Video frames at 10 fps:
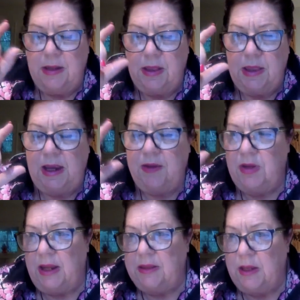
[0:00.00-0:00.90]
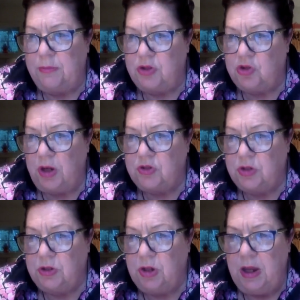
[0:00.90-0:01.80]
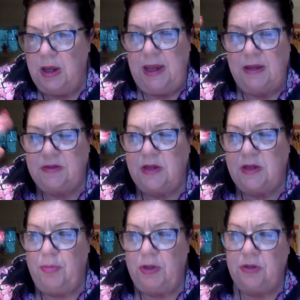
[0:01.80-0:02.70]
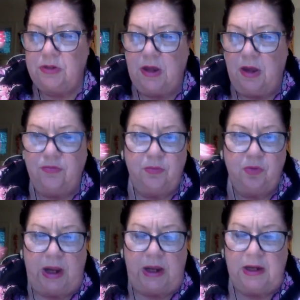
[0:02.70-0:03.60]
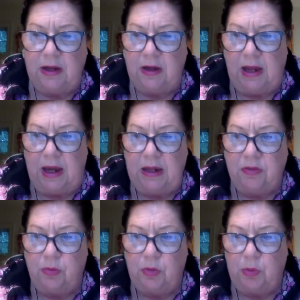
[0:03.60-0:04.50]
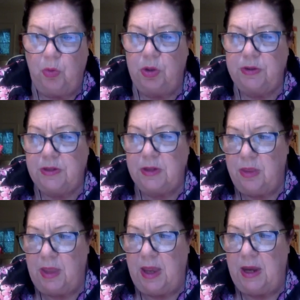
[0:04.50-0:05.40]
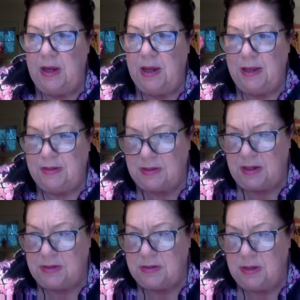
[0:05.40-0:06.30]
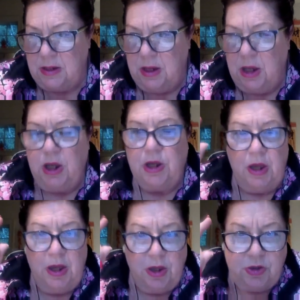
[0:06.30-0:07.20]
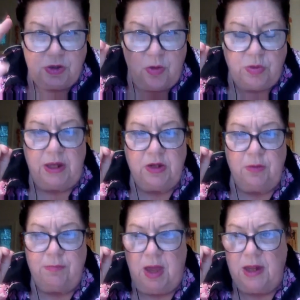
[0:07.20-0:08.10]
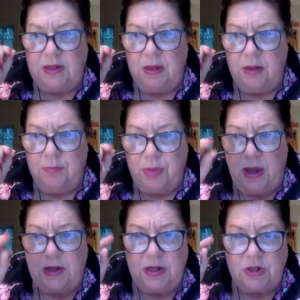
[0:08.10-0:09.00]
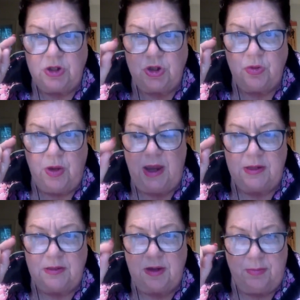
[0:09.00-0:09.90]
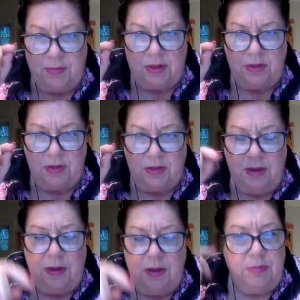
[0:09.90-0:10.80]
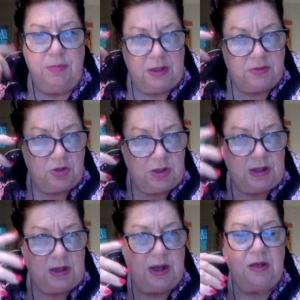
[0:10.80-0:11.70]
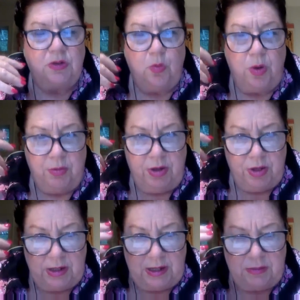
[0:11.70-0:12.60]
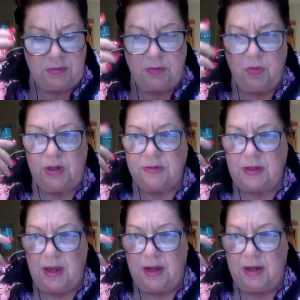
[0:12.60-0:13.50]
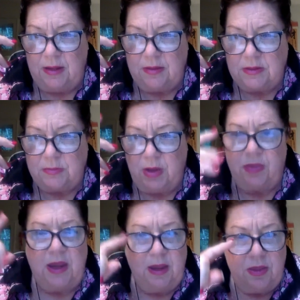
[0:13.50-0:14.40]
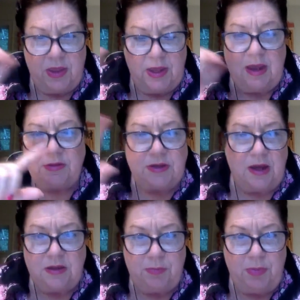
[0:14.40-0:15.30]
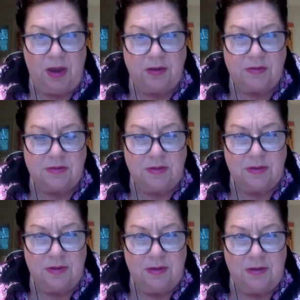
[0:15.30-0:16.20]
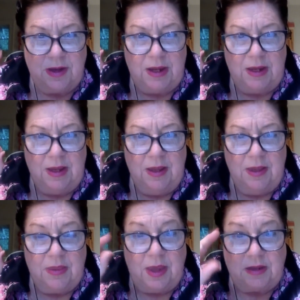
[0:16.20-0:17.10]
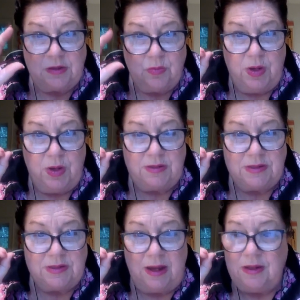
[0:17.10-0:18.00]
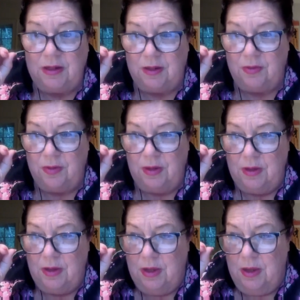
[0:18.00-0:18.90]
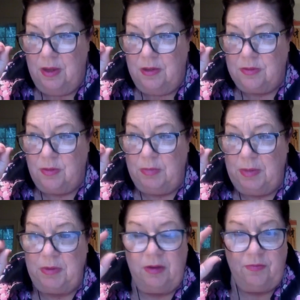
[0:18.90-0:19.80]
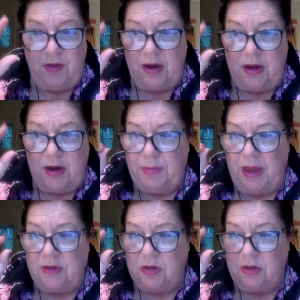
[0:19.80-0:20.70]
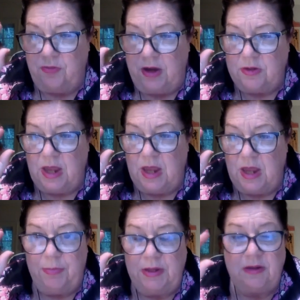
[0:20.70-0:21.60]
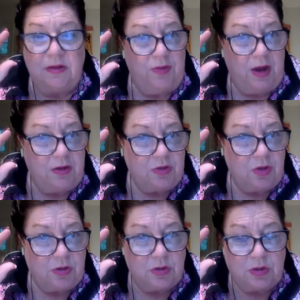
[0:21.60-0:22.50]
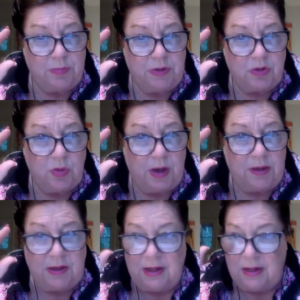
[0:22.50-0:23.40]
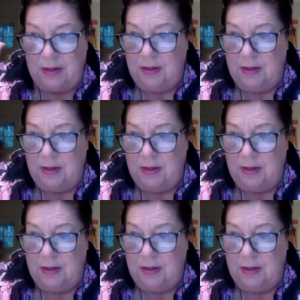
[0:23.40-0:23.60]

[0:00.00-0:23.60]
think of it like the obstruction is stopping yourself from getting the rewards that exist. Don't let your mind punish you economically, because you could get into worry, you can get into more anxiety this month. Think outside the box, okay? That's what it's telling you. So remember, fire is passion, fire is happiness, fire is also spirituality.